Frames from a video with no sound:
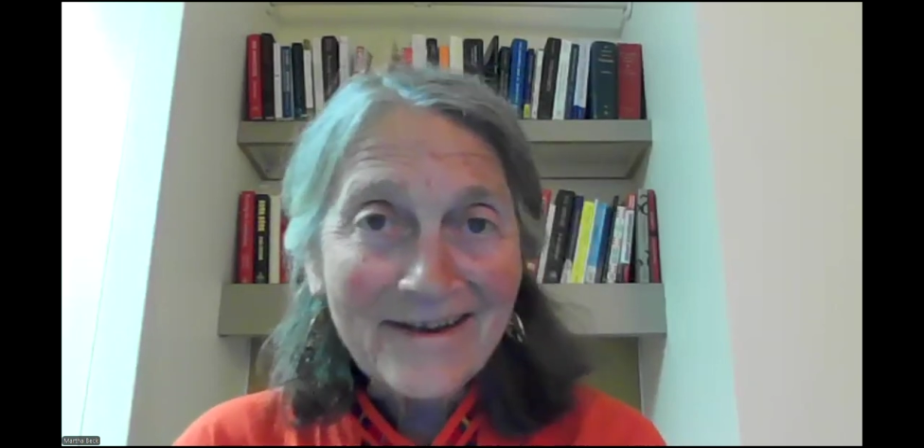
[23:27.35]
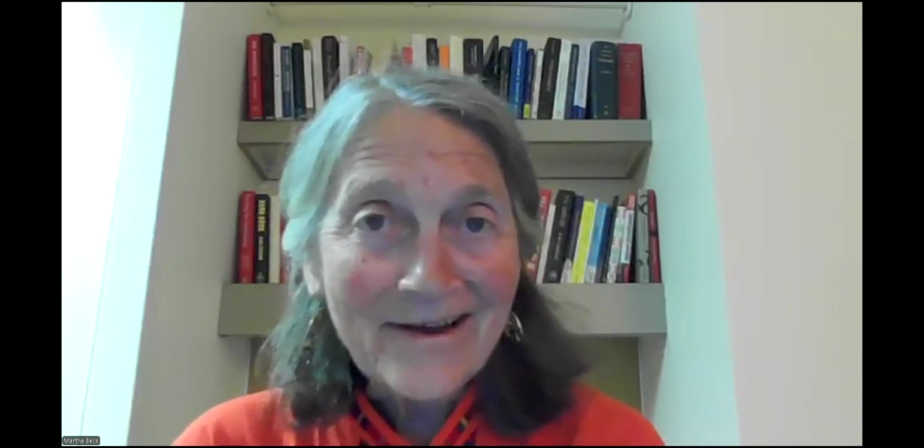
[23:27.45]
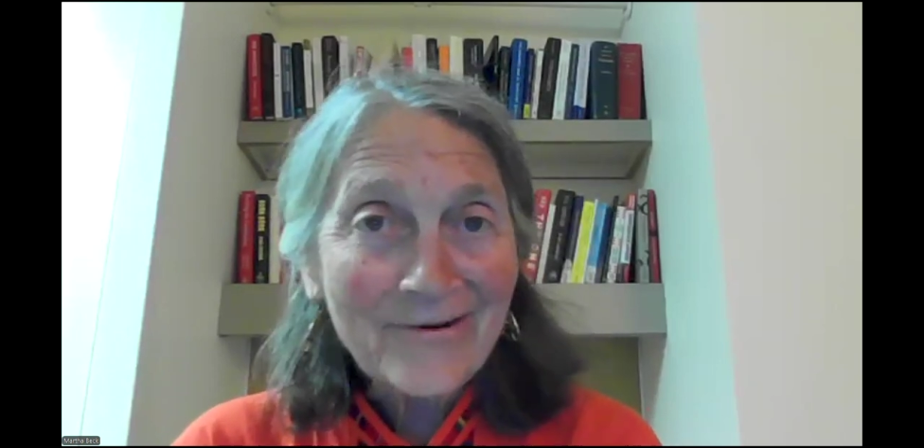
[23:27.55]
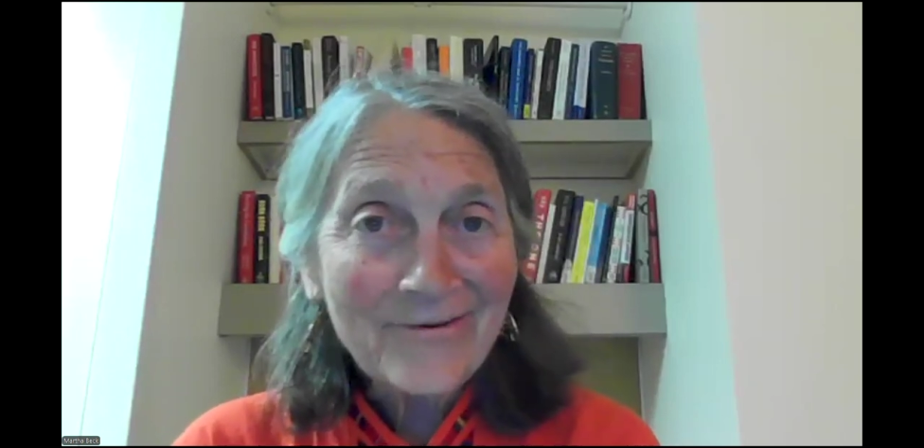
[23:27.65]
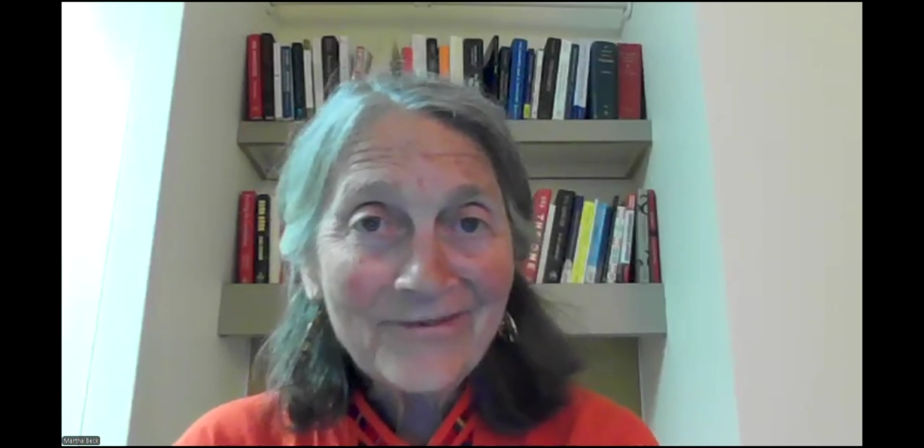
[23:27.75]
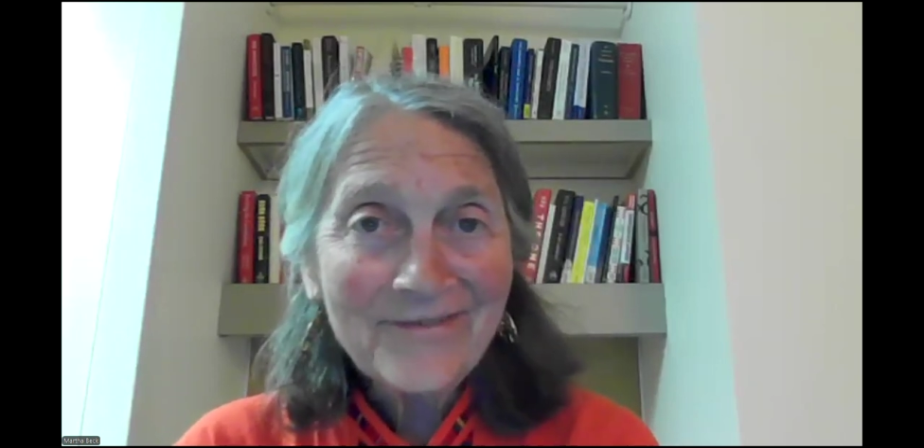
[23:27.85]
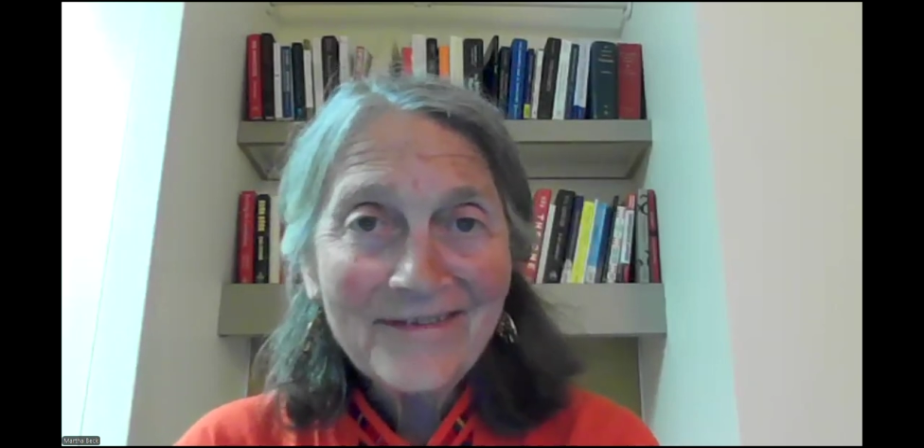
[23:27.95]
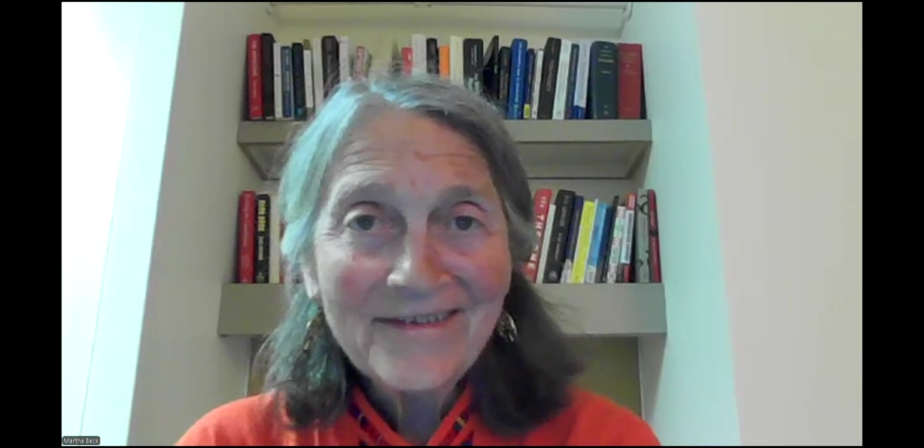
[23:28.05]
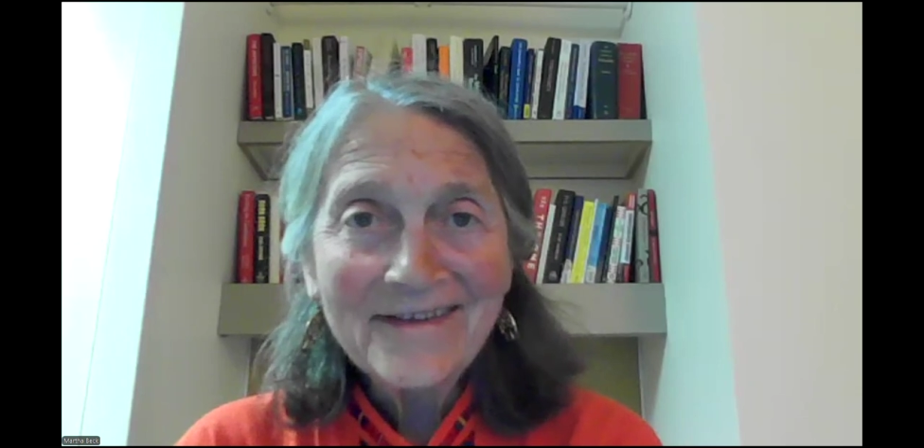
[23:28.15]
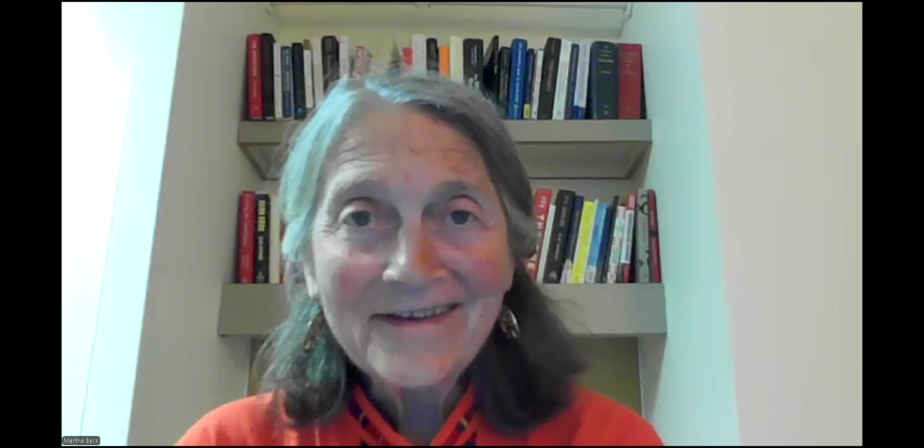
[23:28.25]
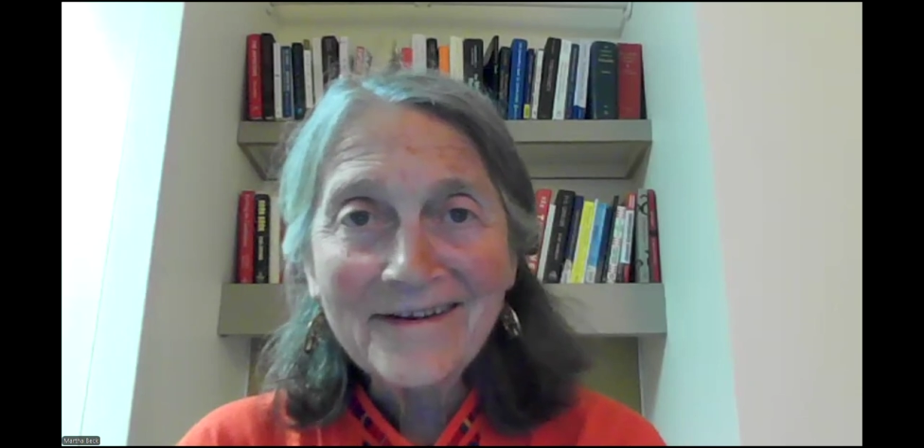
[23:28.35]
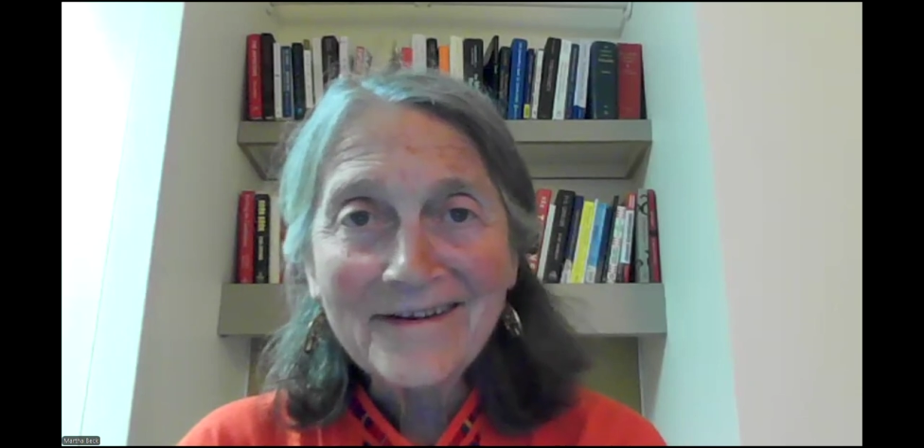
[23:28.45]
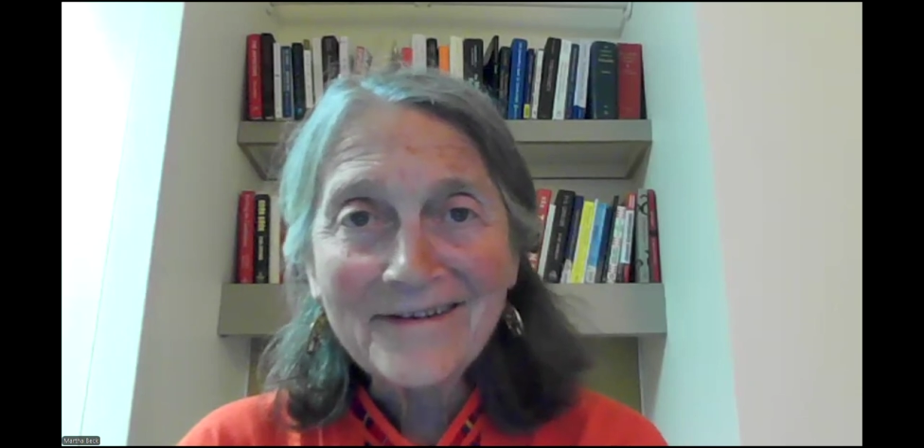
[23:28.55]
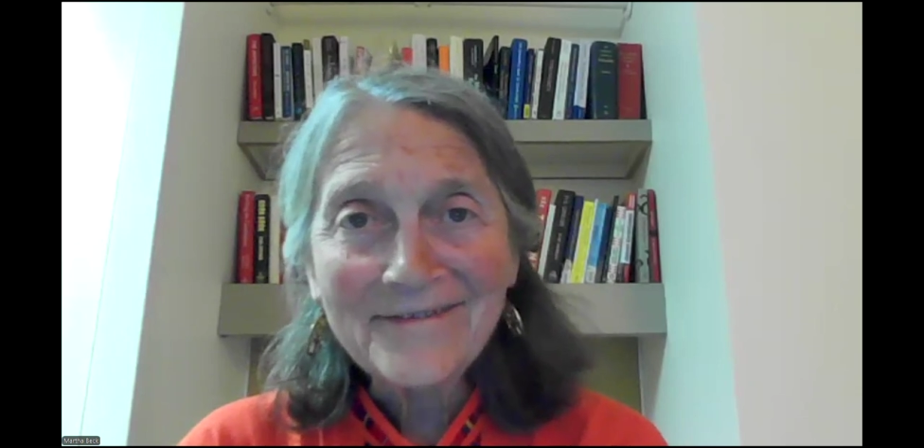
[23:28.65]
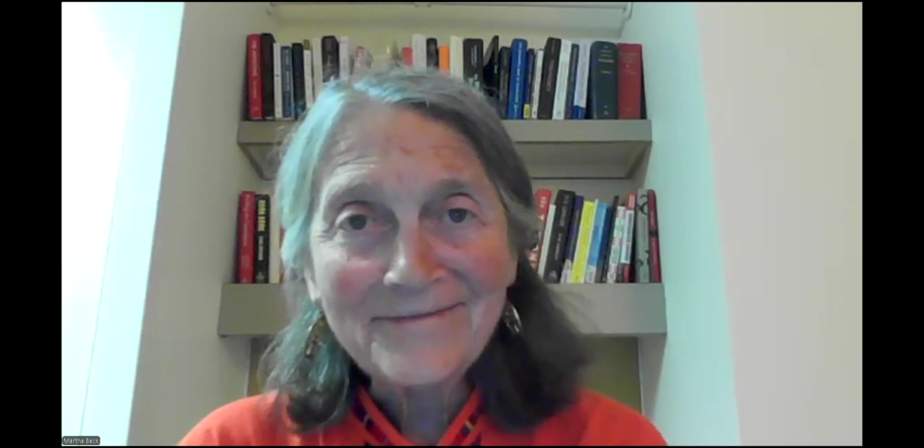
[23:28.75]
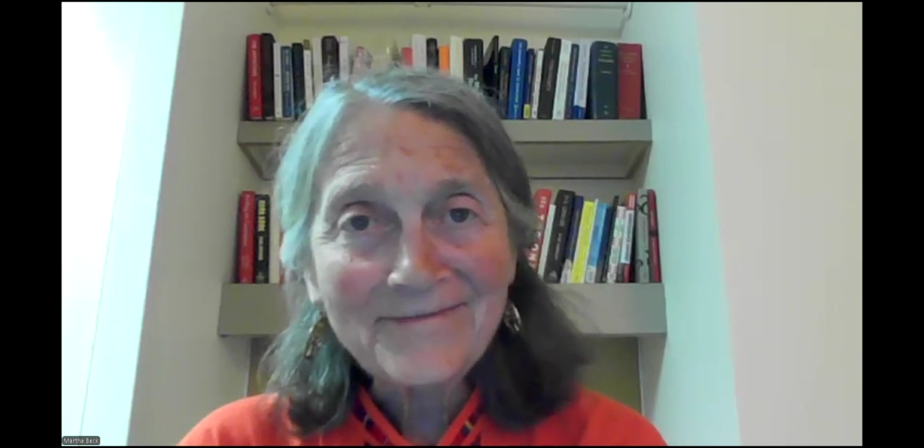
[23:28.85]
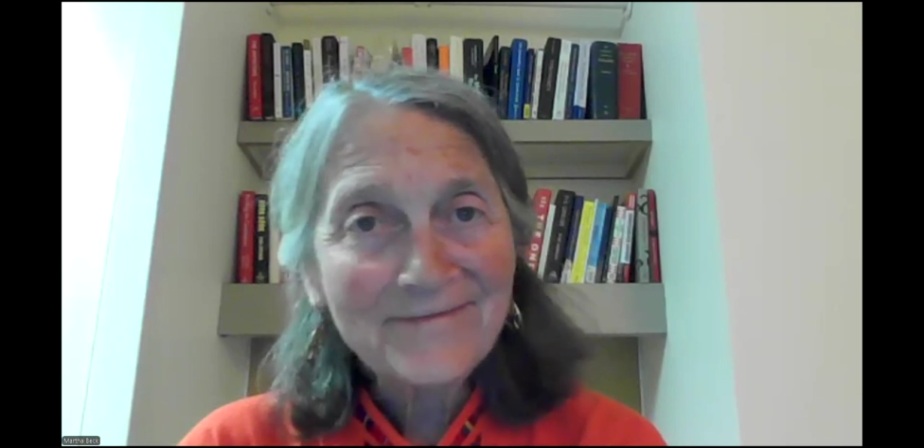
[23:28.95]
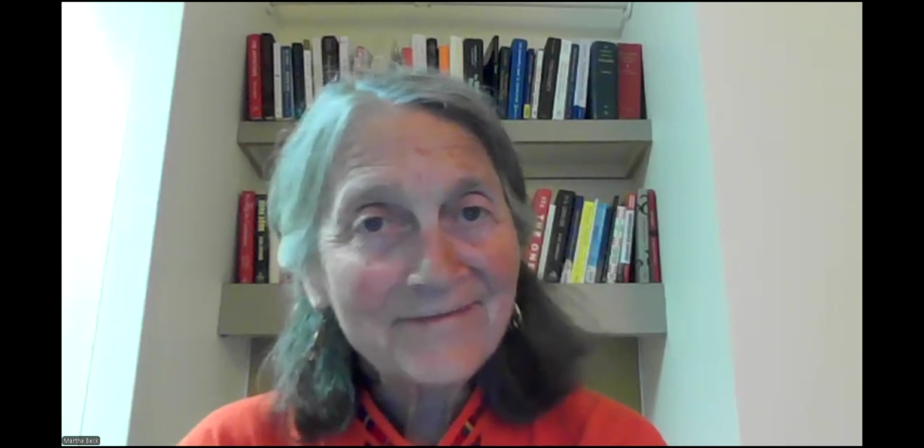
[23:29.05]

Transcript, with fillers: know, um,